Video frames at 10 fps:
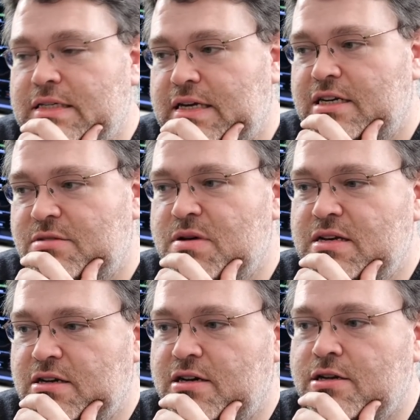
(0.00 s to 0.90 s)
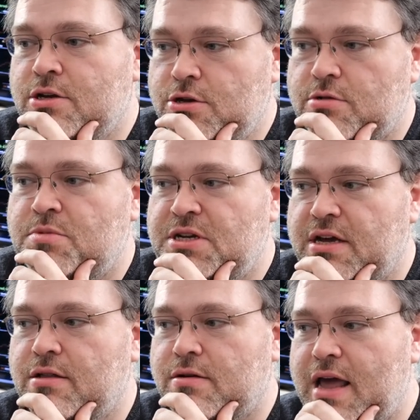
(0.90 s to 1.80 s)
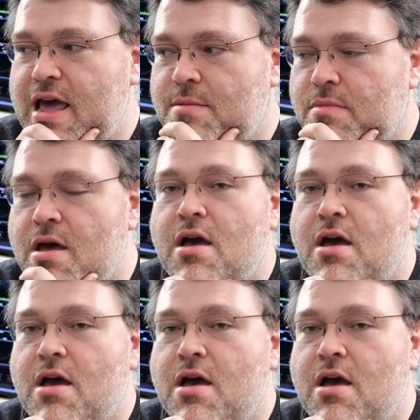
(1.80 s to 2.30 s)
is going to depend on your particular game.